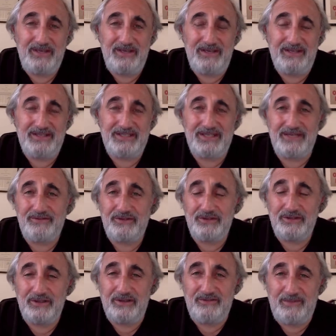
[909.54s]
In
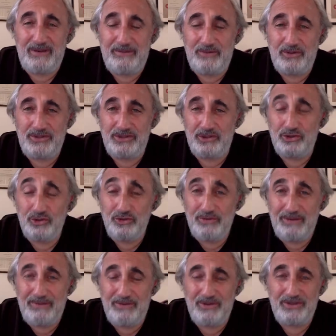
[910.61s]
several of my books, in two of
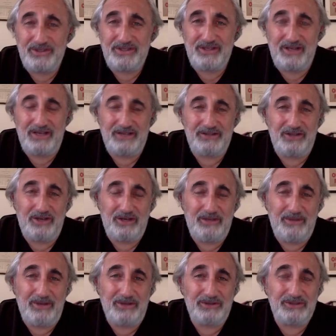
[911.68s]
my books, I talk
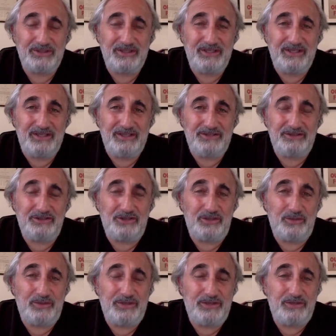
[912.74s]
about the
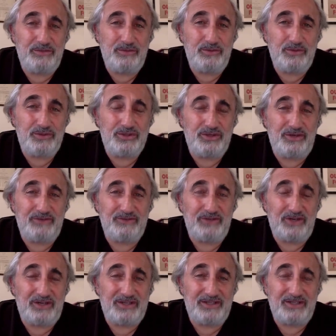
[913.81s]
Darwinian roots of
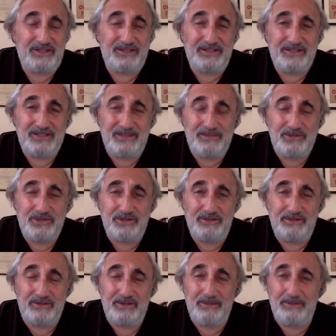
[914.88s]
dark side consumption,
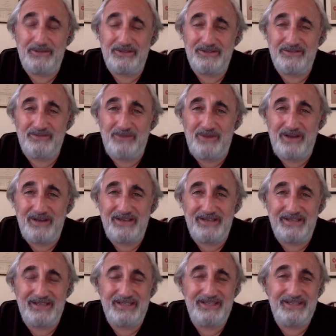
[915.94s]
compulsive
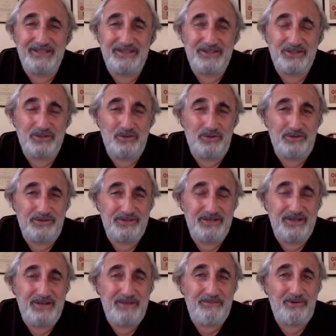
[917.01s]
buying, eating disorders,
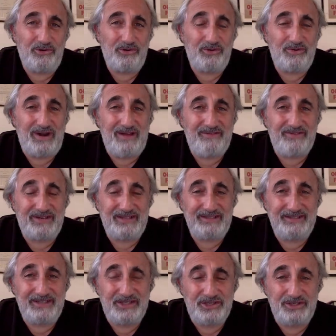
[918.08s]
pornographic
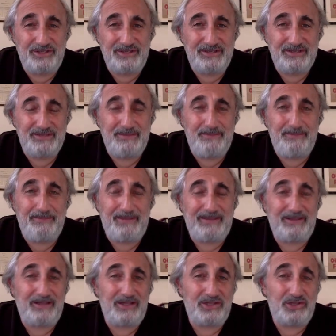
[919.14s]
addictions,
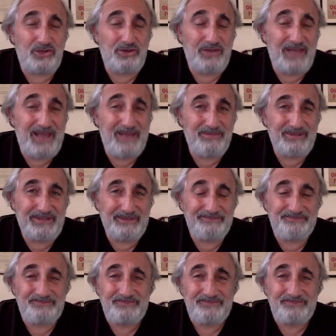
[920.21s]
pathological gambling.